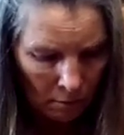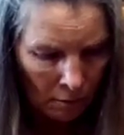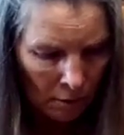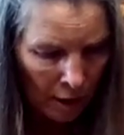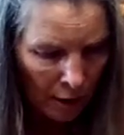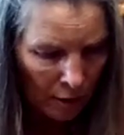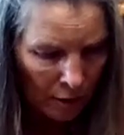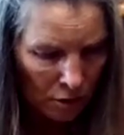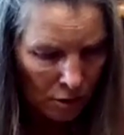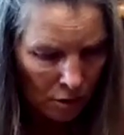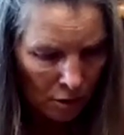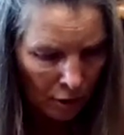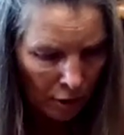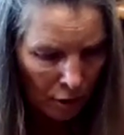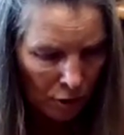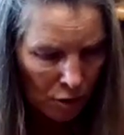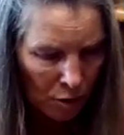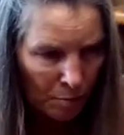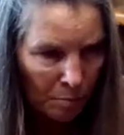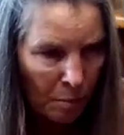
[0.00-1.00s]

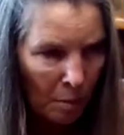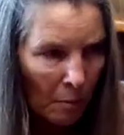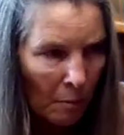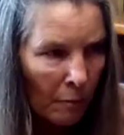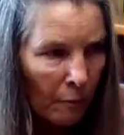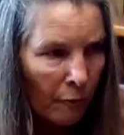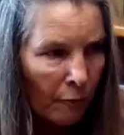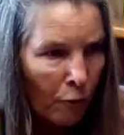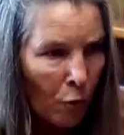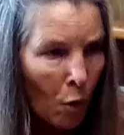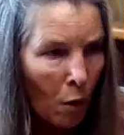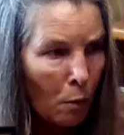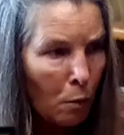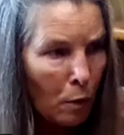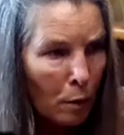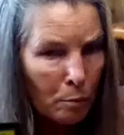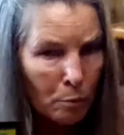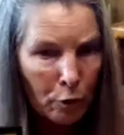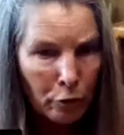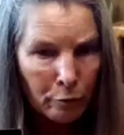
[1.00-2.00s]
there's
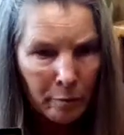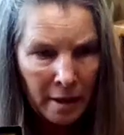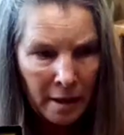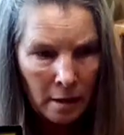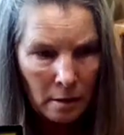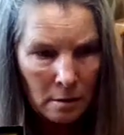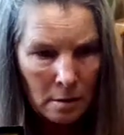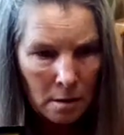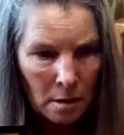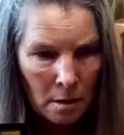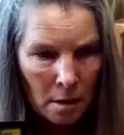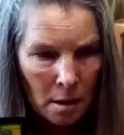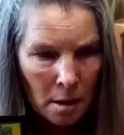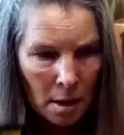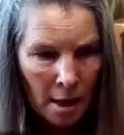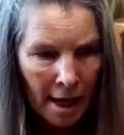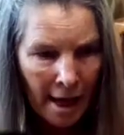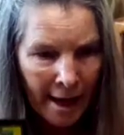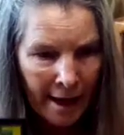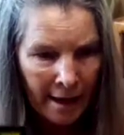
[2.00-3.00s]
forward movement,
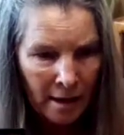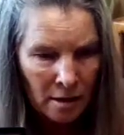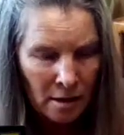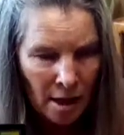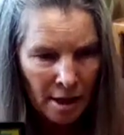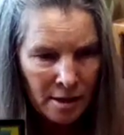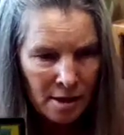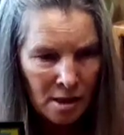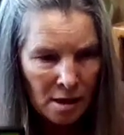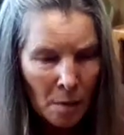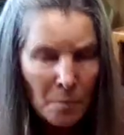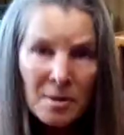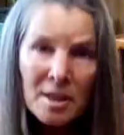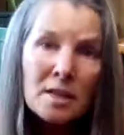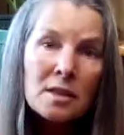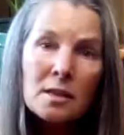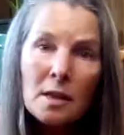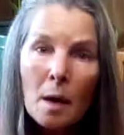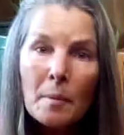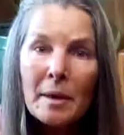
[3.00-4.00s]
and
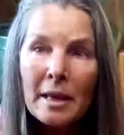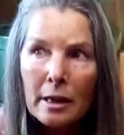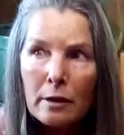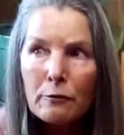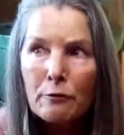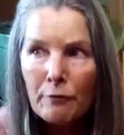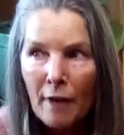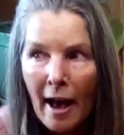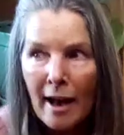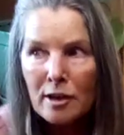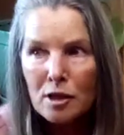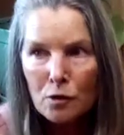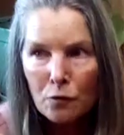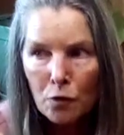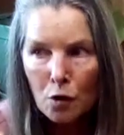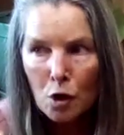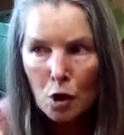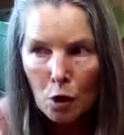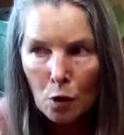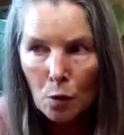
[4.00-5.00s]
something's coming in fast
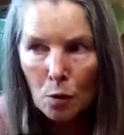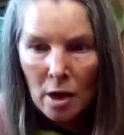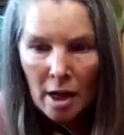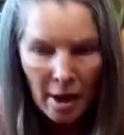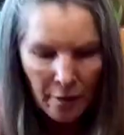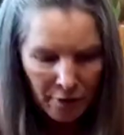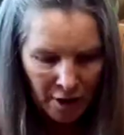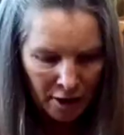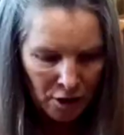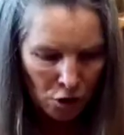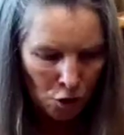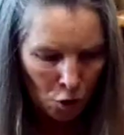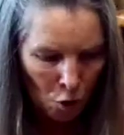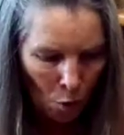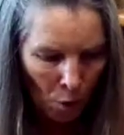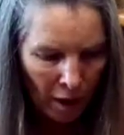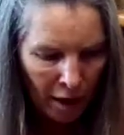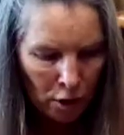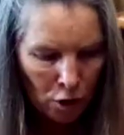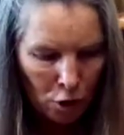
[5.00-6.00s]
for you that's
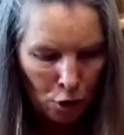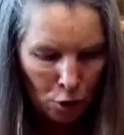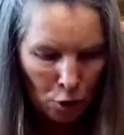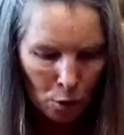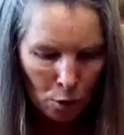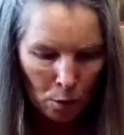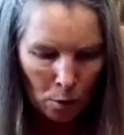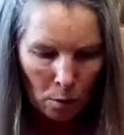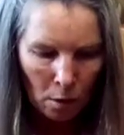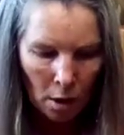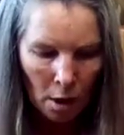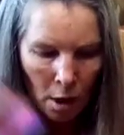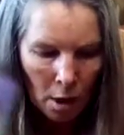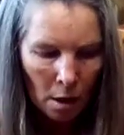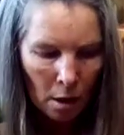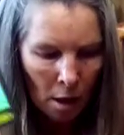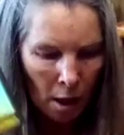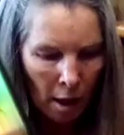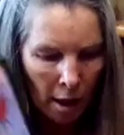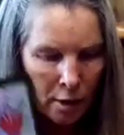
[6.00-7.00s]
going to
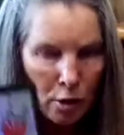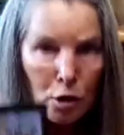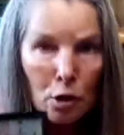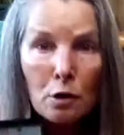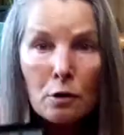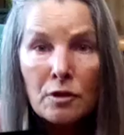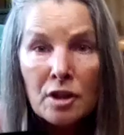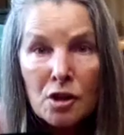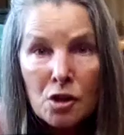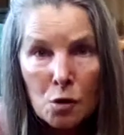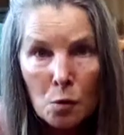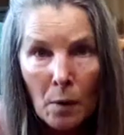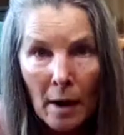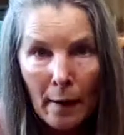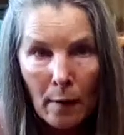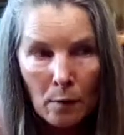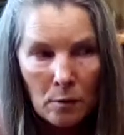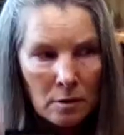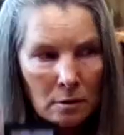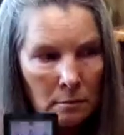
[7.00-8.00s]
turn this
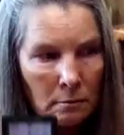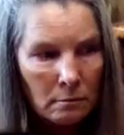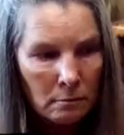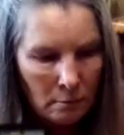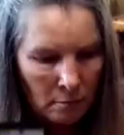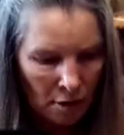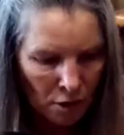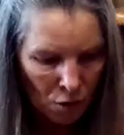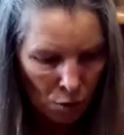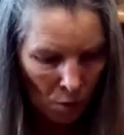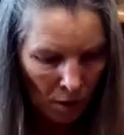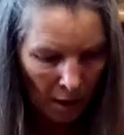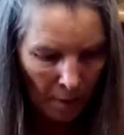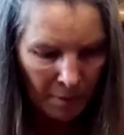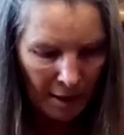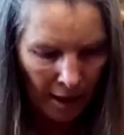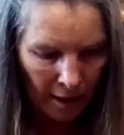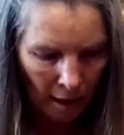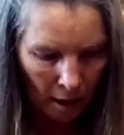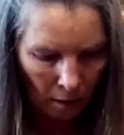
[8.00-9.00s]
around, is what I'm
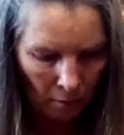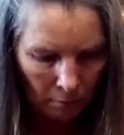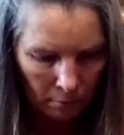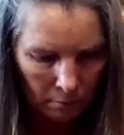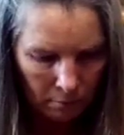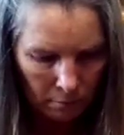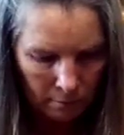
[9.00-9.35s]
getting.